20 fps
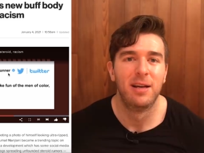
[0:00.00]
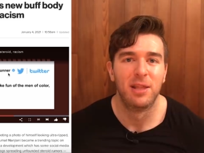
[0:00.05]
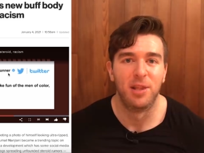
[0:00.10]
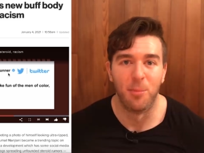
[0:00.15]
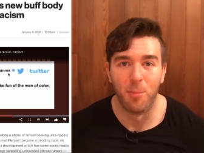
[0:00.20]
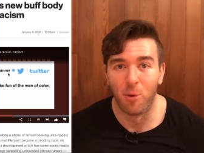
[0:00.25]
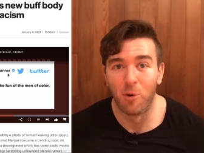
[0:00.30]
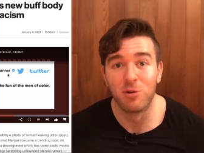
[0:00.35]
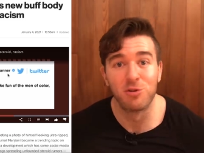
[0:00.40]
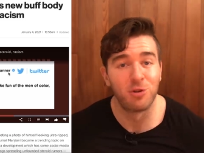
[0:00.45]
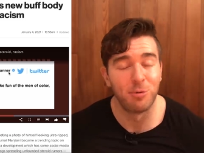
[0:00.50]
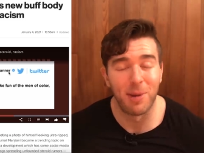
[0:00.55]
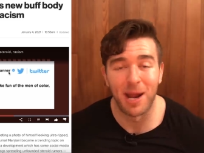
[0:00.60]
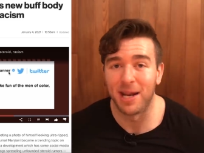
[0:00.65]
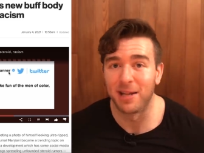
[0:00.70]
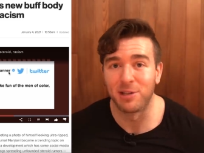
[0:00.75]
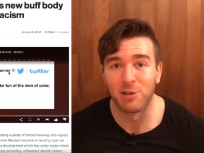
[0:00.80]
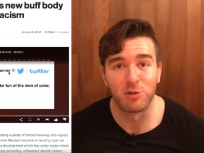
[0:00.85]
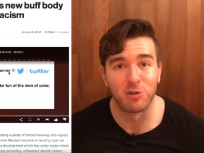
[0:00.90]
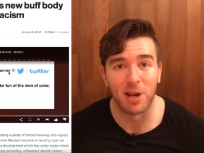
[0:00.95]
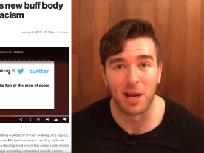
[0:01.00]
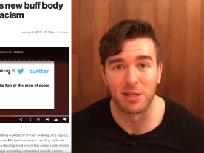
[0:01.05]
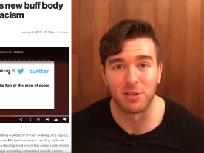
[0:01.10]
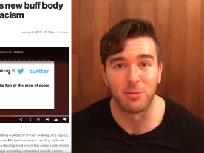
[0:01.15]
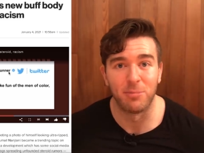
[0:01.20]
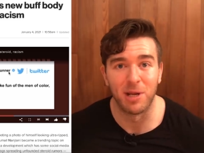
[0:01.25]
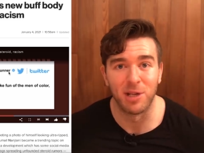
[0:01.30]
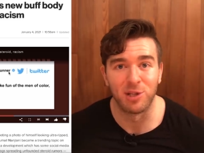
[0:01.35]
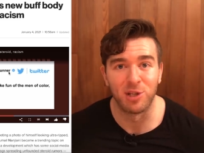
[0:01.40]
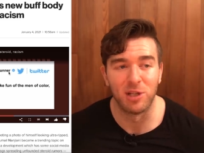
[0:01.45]
The more dramatic your
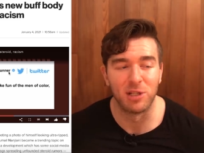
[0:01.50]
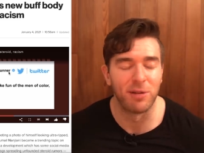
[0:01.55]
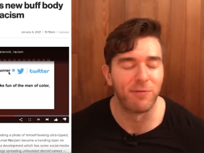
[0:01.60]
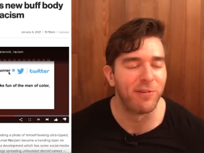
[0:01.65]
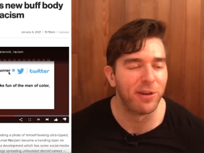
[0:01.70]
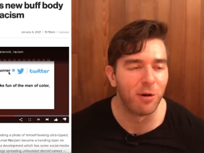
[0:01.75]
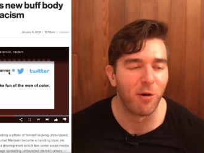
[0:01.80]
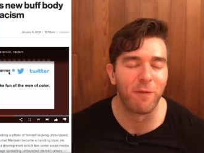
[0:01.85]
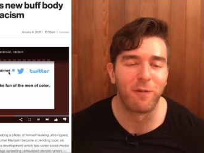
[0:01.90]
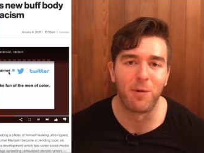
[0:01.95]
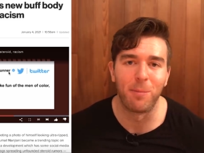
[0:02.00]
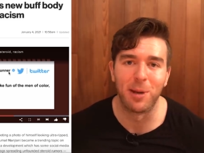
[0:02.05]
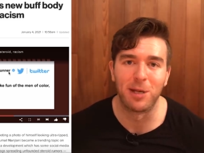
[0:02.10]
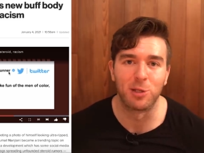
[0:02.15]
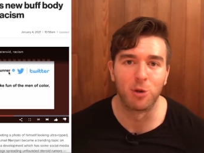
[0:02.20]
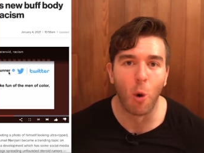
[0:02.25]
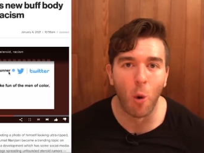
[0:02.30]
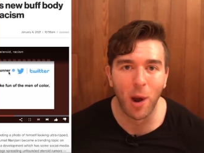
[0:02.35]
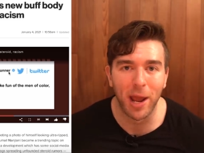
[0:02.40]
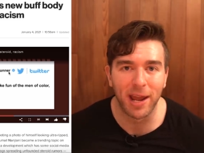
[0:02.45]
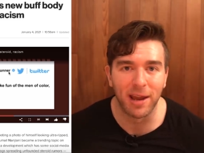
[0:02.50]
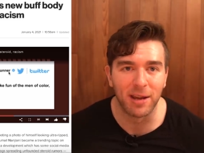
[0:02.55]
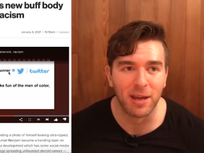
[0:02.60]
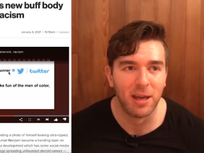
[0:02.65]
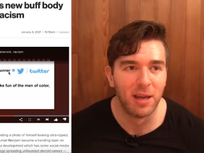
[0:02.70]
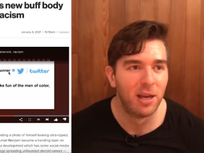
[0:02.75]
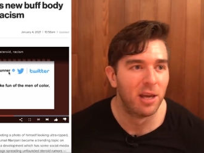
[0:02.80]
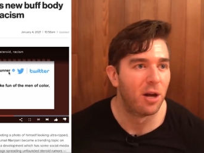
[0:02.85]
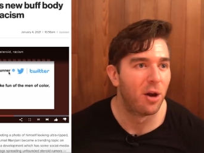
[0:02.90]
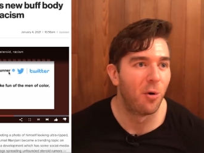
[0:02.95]
transformation is, if you go from a twig